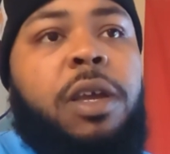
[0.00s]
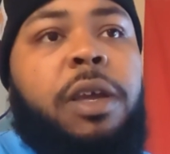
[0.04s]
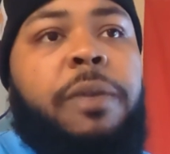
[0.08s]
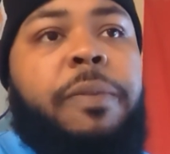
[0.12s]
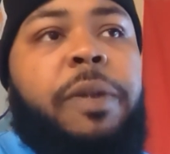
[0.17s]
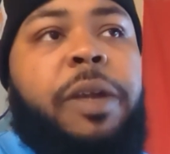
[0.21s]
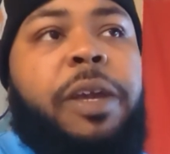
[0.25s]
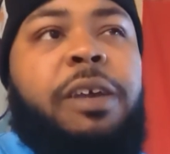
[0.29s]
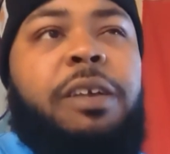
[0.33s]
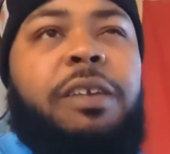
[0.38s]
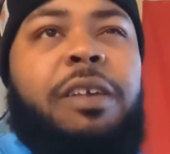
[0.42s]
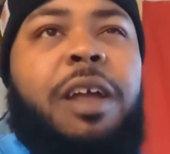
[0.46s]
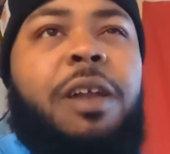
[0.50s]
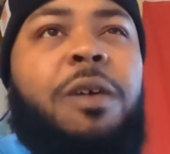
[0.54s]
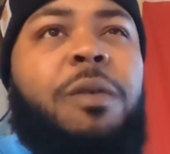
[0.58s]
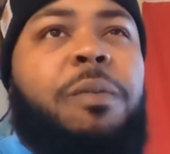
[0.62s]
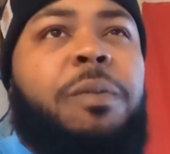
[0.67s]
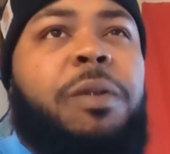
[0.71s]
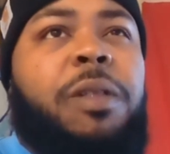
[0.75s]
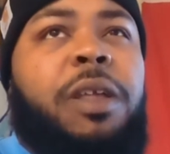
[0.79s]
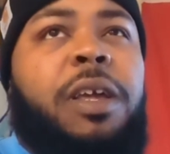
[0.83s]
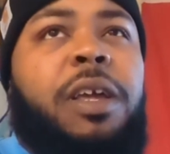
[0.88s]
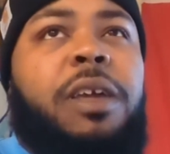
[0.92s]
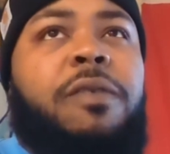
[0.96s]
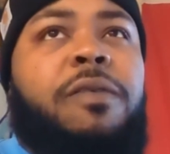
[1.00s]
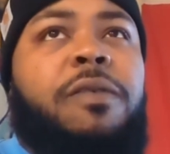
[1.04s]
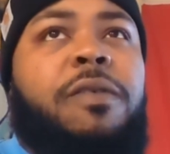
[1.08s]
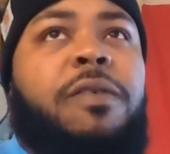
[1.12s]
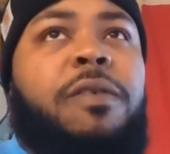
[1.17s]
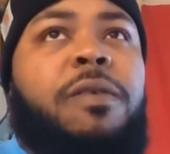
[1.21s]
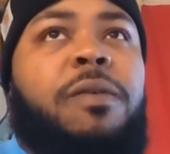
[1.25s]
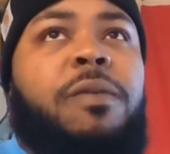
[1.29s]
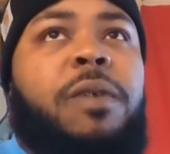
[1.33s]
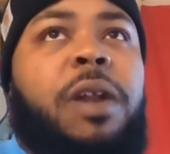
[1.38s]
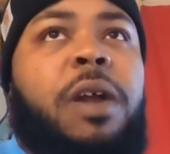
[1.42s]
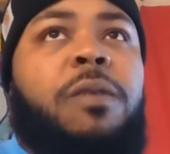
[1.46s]
because I don't believe
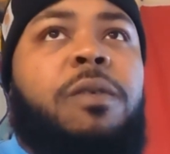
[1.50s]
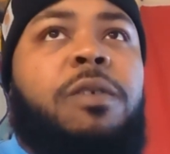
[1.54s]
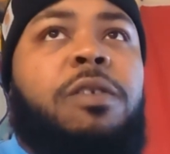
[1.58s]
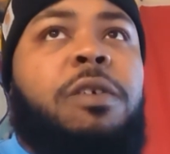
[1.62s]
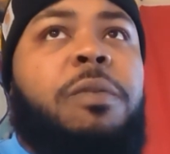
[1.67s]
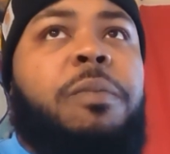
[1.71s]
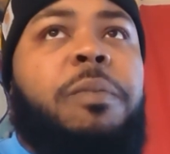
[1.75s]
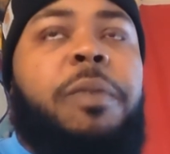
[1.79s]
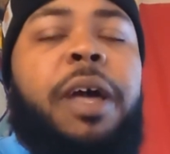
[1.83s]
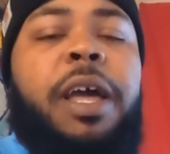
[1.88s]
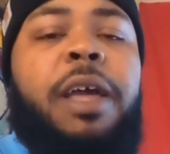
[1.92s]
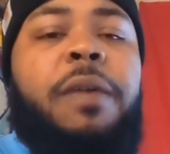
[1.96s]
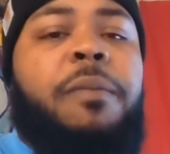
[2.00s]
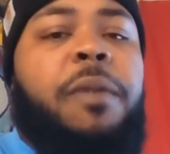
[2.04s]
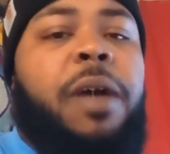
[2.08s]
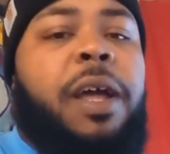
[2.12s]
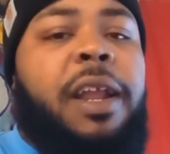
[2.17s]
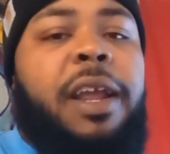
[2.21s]
when I went to Buy and Buy,